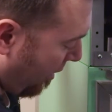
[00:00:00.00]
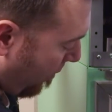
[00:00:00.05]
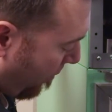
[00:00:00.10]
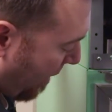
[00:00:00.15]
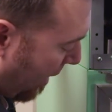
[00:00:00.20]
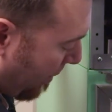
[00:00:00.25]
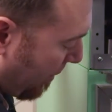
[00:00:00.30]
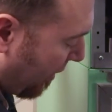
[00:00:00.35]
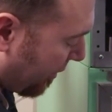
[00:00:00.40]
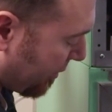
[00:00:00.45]

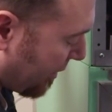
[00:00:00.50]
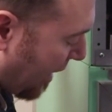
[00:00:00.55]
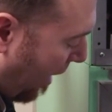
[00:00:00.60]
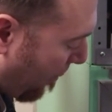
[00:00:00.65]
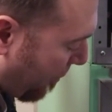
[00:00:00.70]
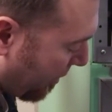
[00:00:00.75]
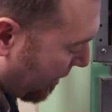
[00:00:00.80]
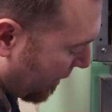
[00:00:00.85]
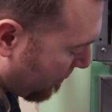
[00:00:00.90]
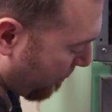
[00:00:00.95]
maybe on
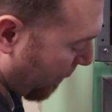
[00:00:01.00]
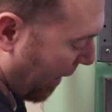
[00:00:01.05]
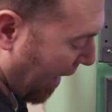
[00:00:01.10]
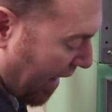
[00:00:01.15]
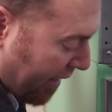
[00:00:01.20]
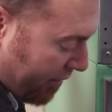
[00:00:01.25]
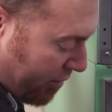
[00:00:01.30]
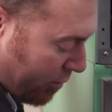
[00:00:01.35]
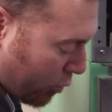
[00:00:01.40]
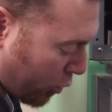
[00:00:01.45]
top of these
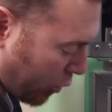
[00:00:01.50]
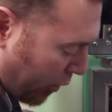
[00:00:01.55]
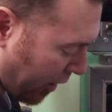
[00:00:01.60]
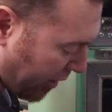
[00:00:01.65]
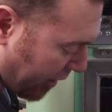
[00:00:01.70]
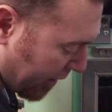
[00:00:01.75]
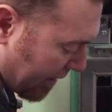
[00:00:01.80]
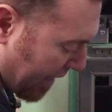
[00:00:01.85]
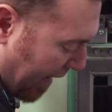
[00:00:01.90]
bags and trailing